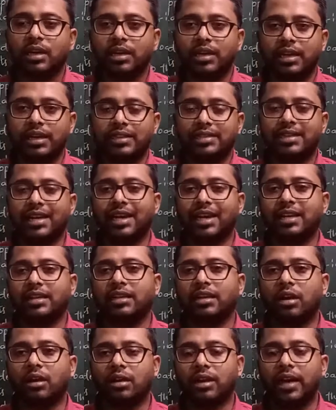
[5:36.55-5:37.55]

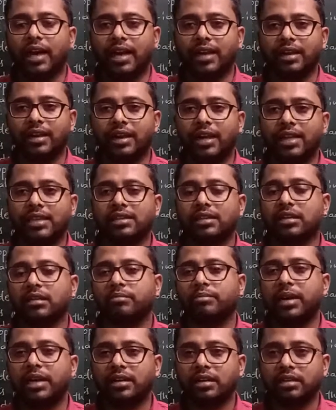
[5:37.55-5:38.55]
design or analyze
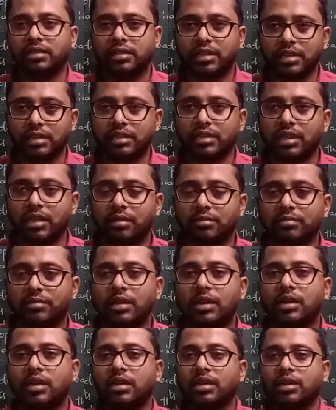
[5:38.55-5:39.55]
a better system